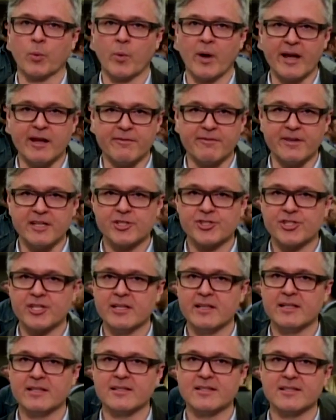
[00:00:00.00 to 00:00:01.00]
rent
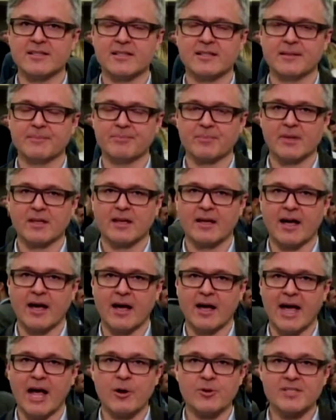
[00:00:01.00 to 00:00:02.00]
evictions,
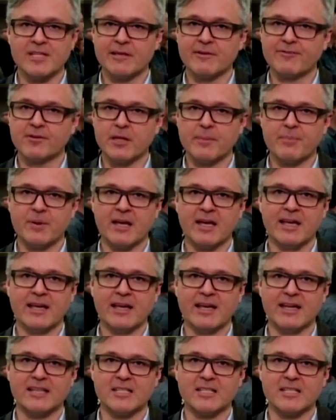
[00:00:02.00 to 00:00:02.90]
housing flipping.